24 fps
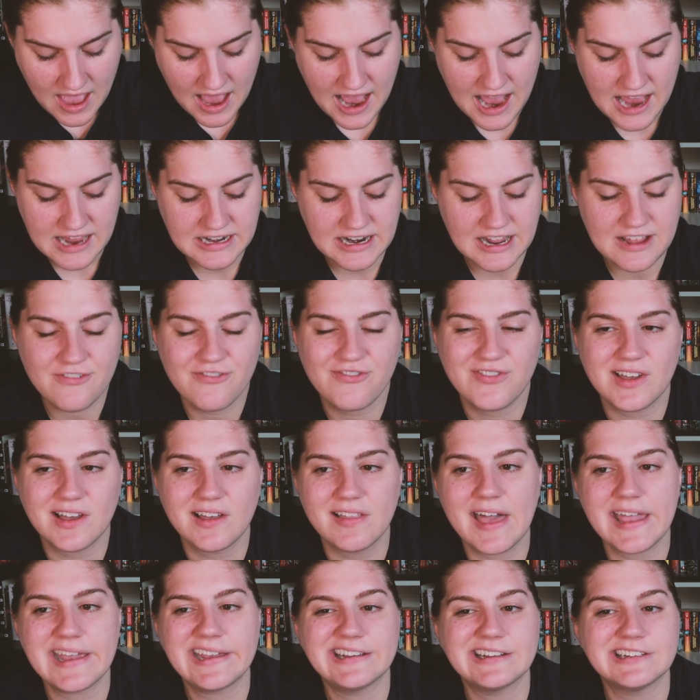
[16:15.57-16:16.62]
And I feel
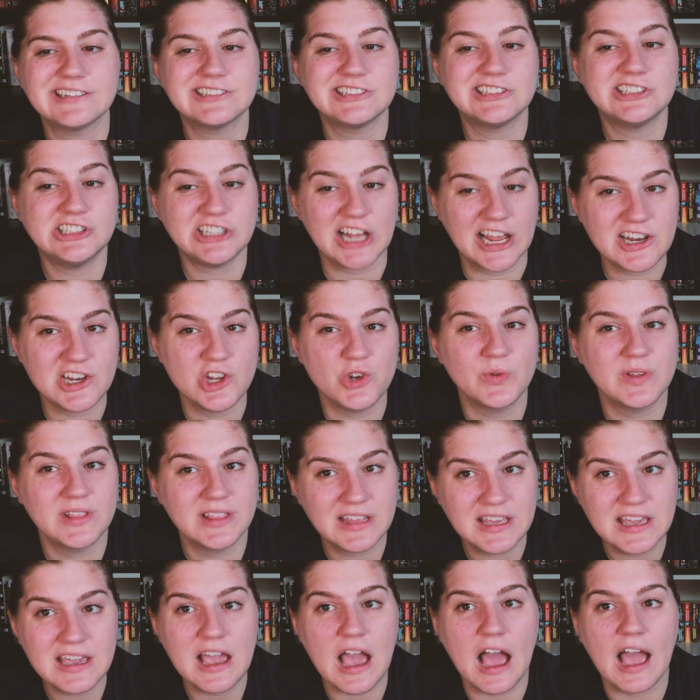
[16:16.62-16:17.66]
like
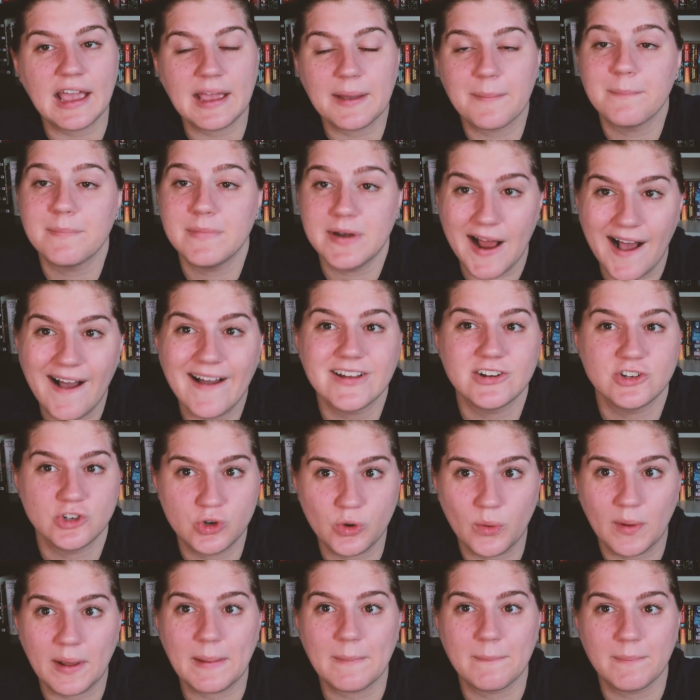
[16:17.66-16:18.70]
genuinely I am not
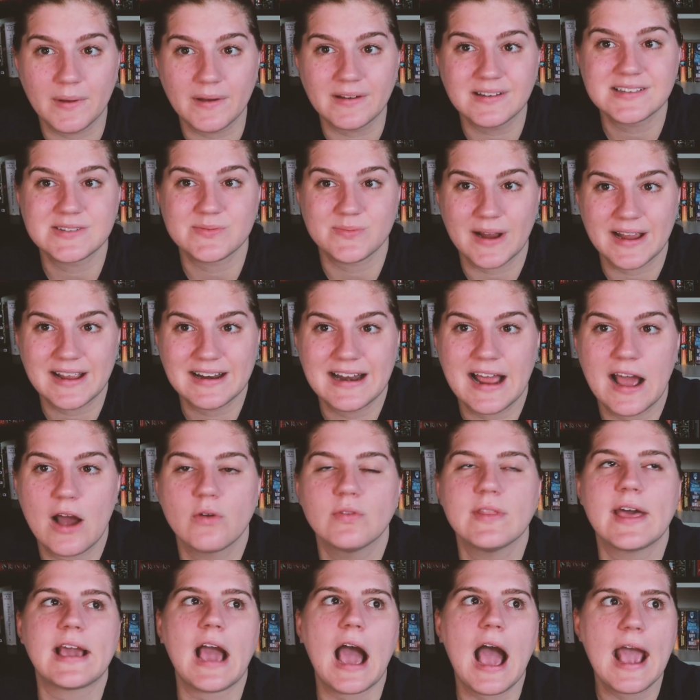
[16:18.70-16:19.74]
enjoying books right now.
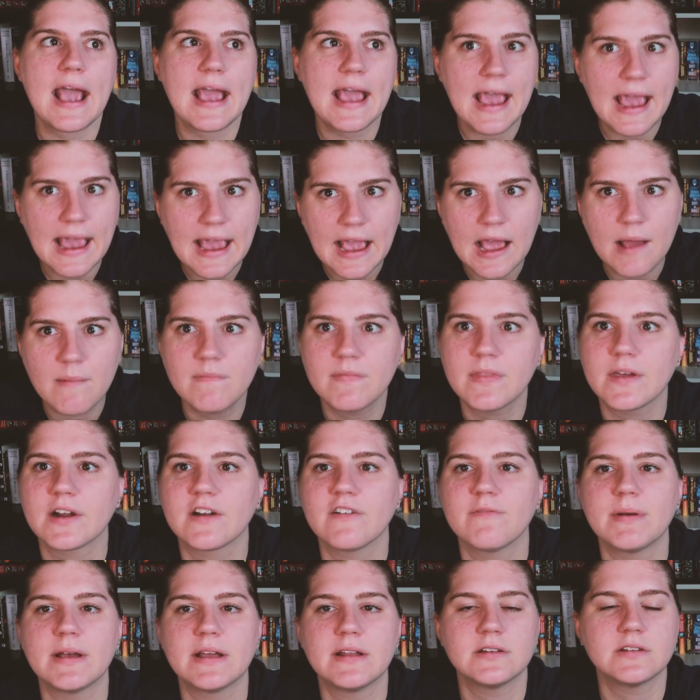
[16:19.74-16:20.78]
Like I am, there
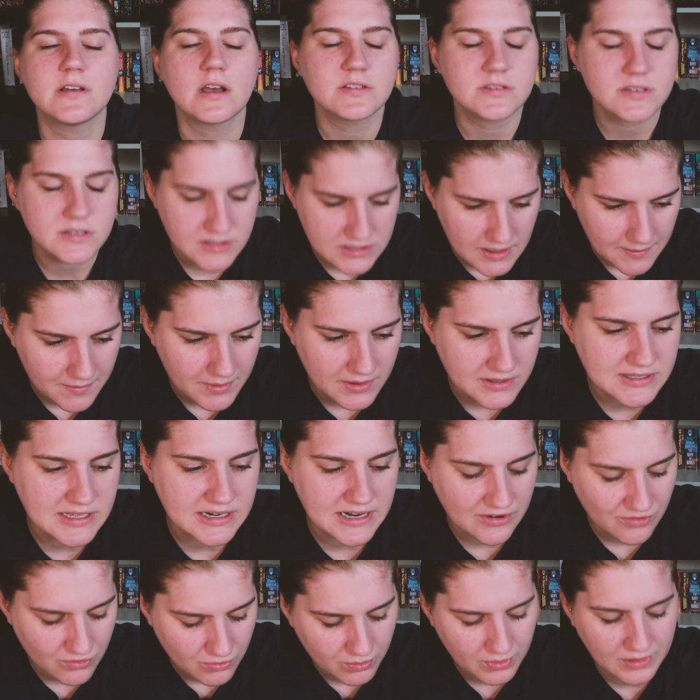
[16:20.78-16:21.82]
have been some books
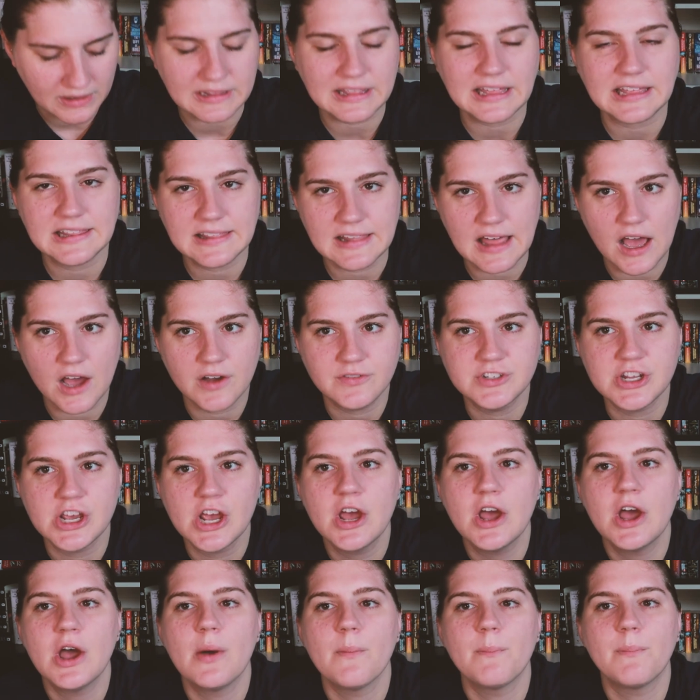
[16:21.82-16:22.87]
that I really loved,
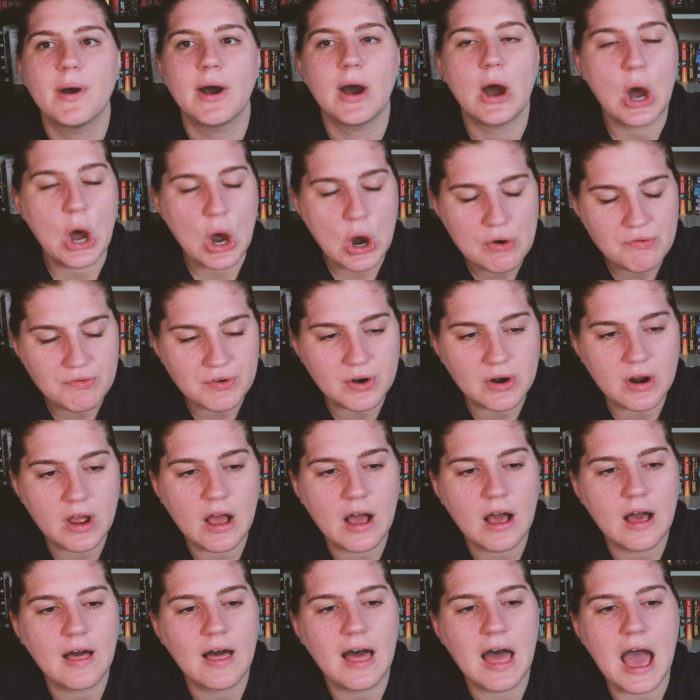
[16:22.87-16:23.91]
but
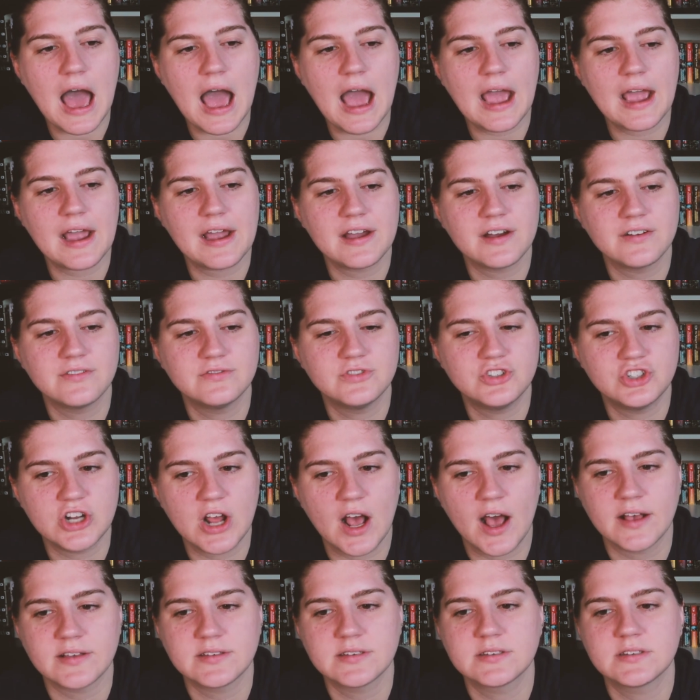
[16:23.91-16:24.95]
overall I have
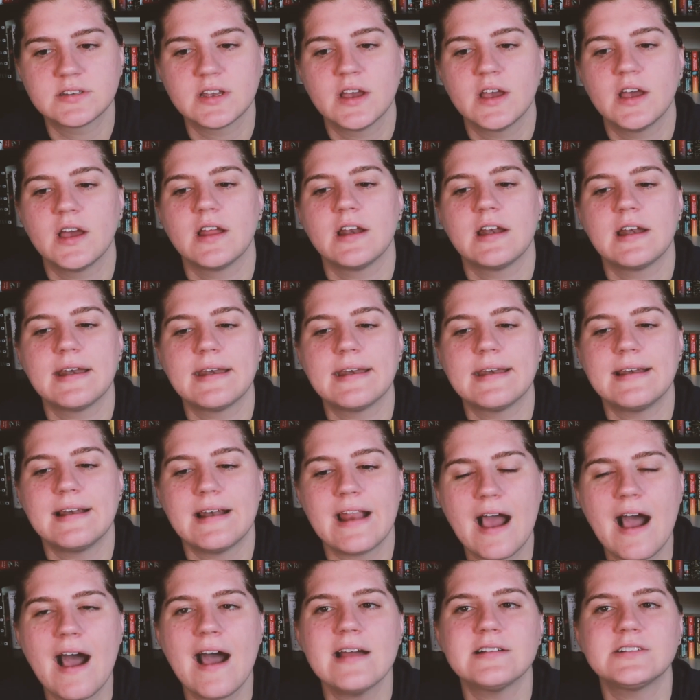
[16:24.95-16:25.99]
just
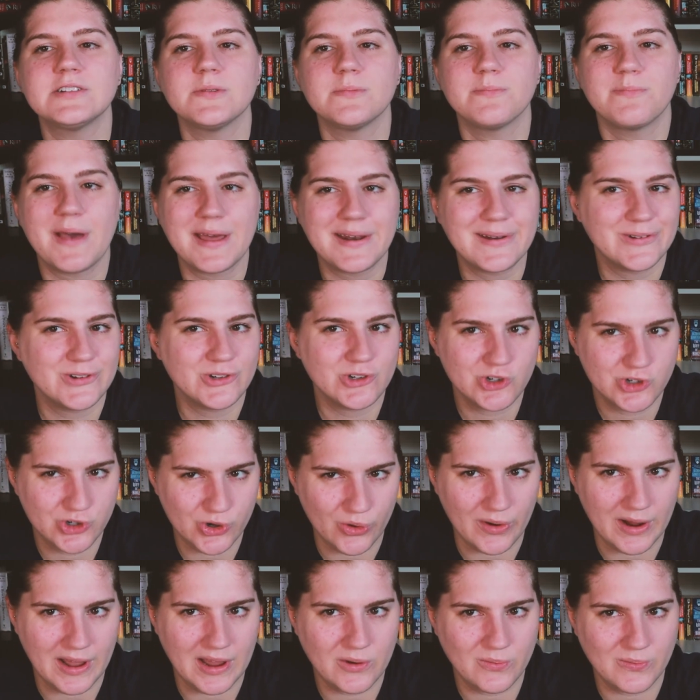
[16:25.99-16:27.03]
not been
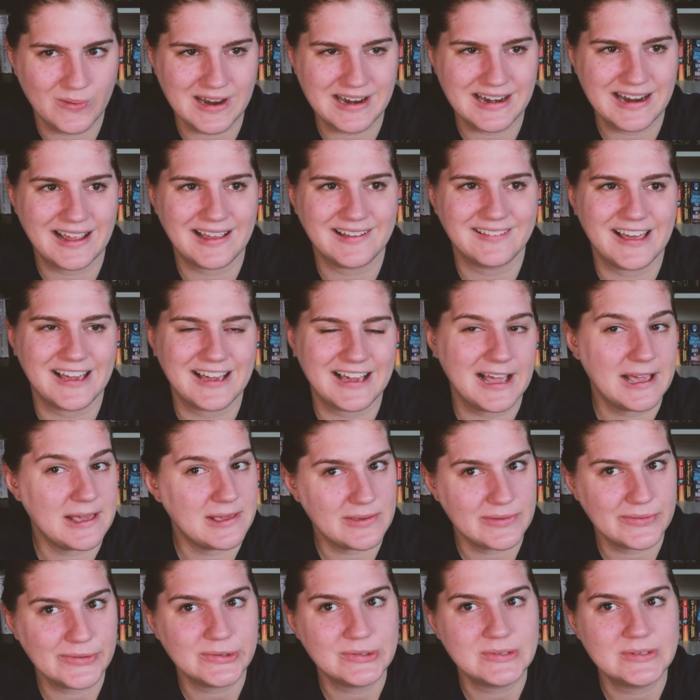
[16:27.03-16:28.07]
enjoying reading like I
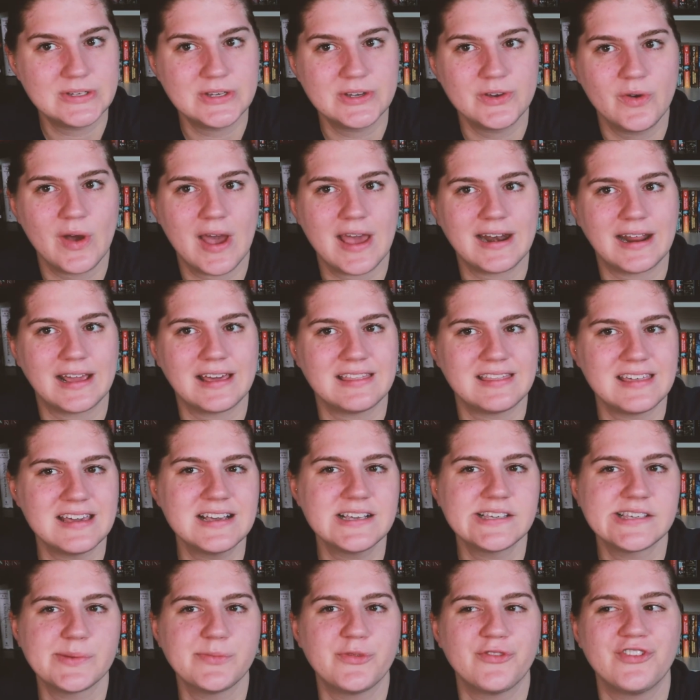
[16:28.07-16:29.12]
used to, and I
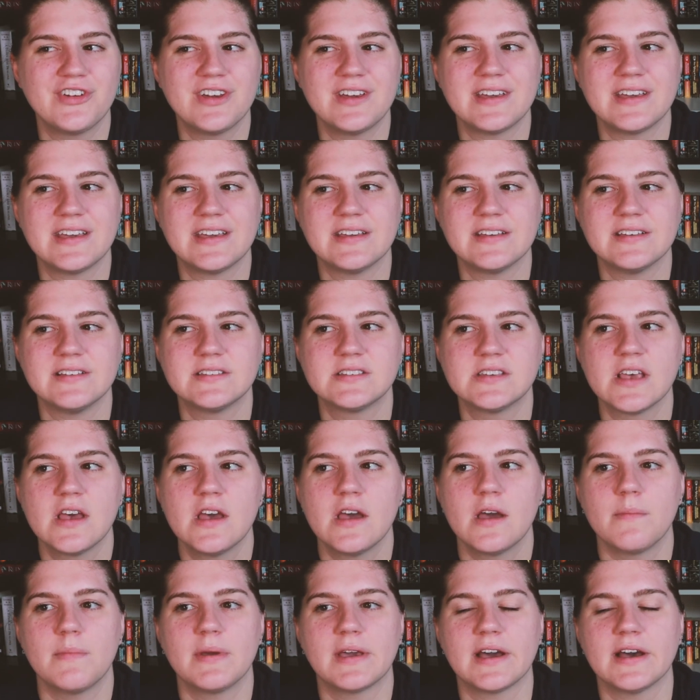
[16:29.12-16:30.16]
think some of it is
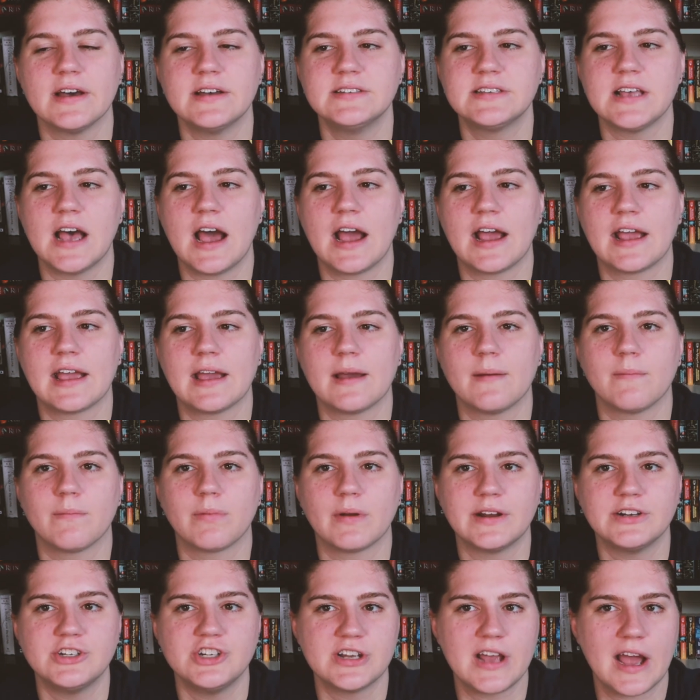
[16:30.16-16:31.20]
because I am
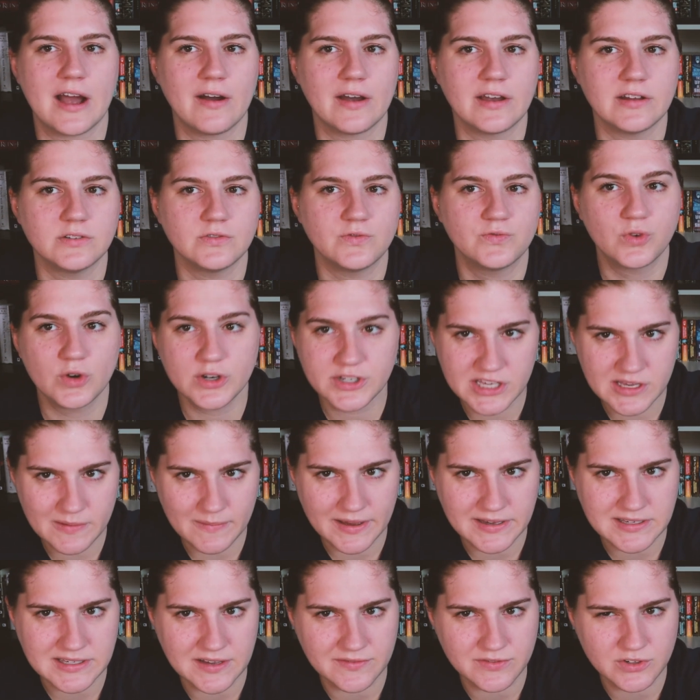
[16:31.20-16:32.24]
branching out and forcing
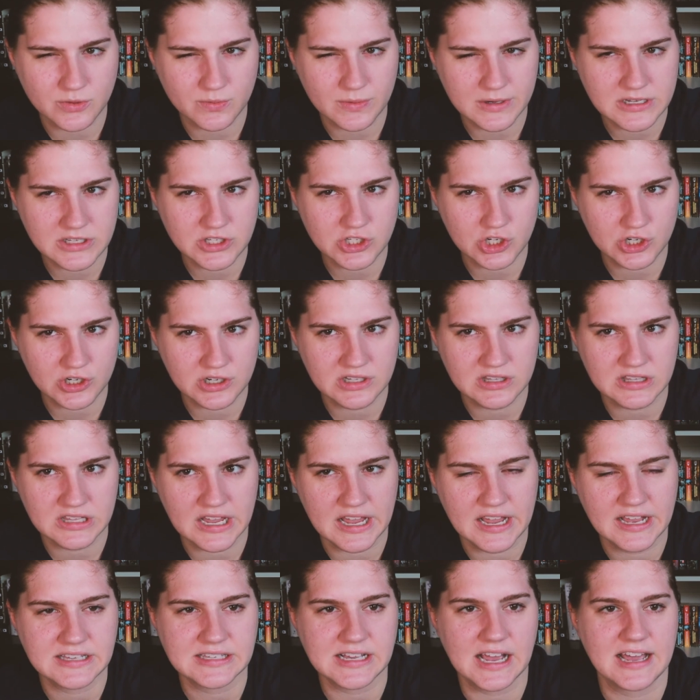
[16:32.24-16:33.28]
myself to read certain
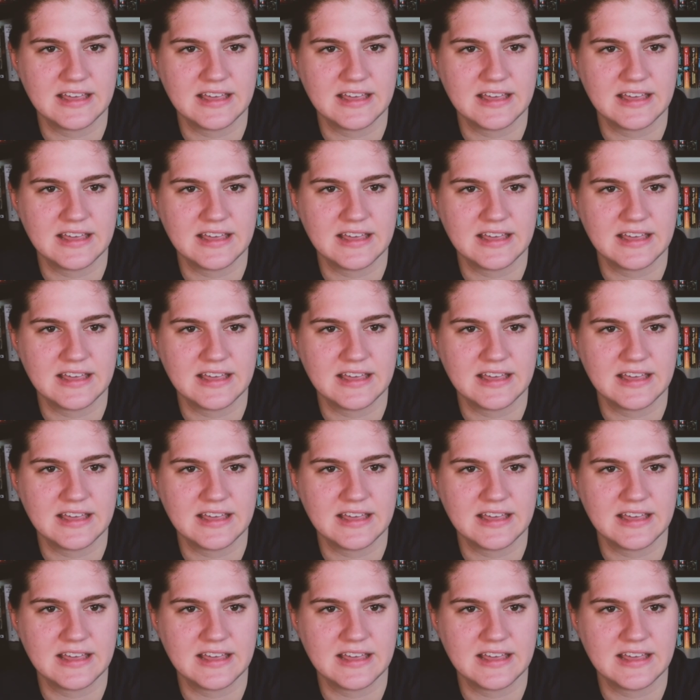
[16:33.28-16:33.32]
things.